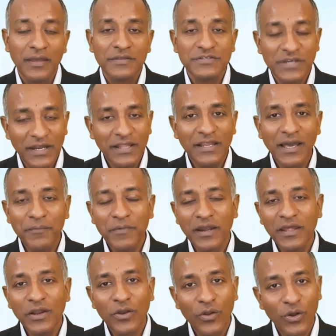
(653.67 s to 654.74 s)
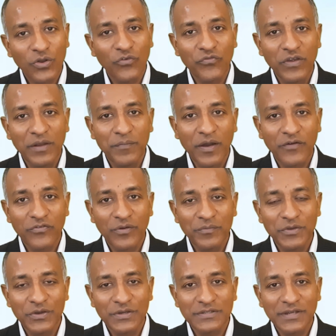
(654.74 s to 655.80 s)
Generally, I'm getting a lot of feedback from
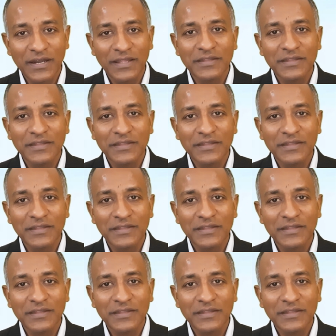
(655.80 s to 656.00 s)
your side